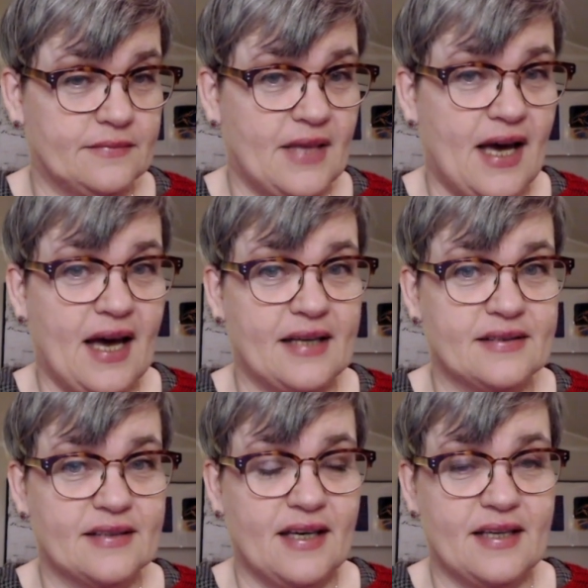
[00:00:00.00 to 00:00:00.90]

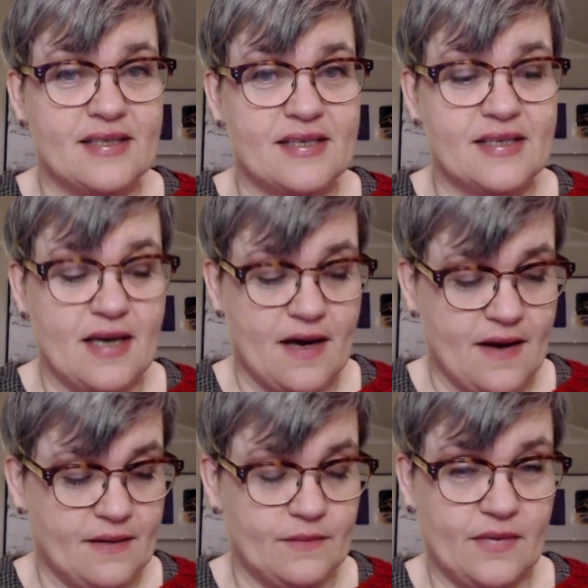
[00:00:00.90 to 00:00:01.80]
and it's
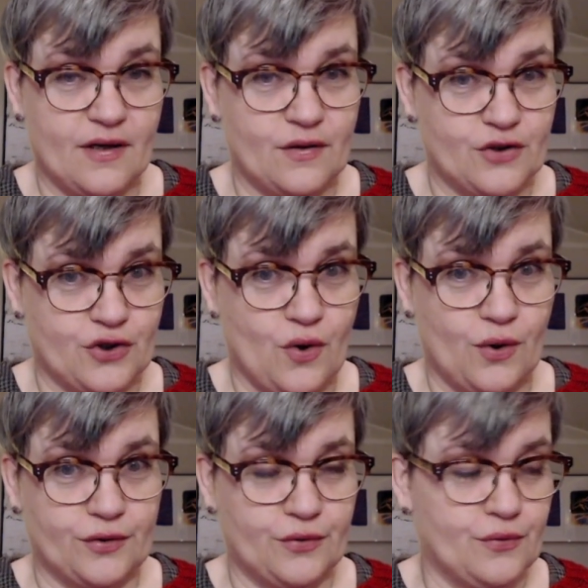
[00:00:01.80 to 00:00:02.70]

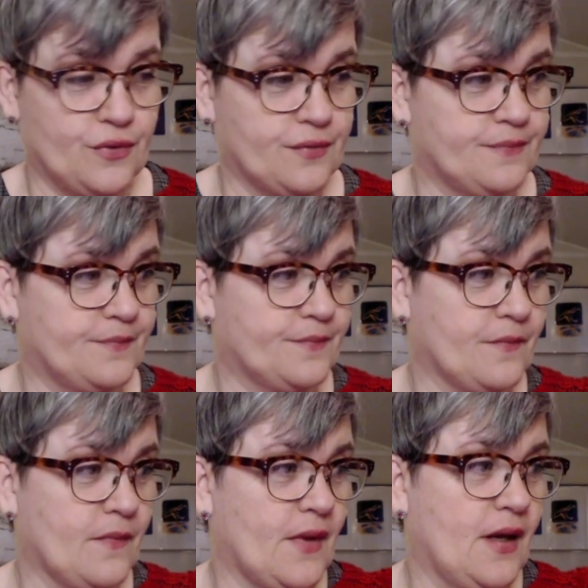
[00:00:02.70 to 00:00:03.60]
shawl duo,
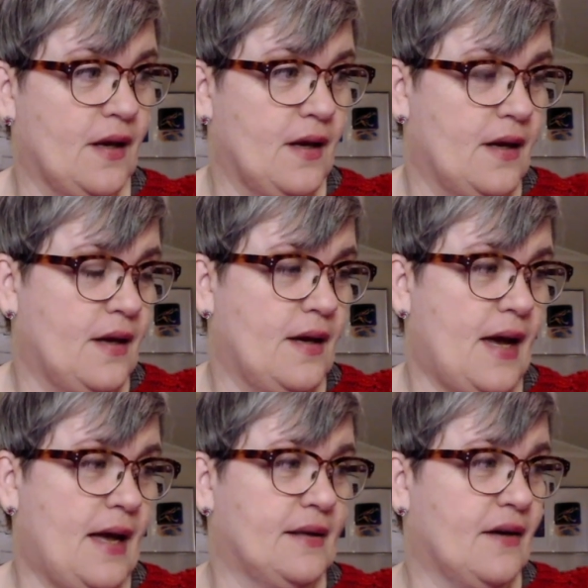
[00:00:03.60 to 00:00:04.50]

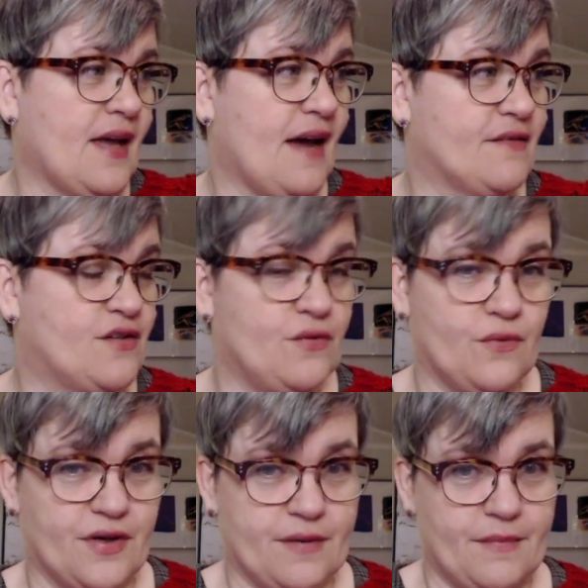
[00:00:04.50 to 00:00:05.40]
and I have 2
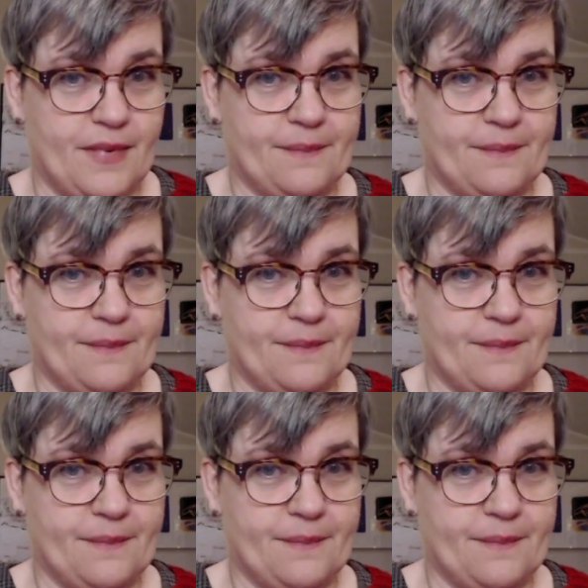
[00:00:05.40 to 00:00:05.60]
of them.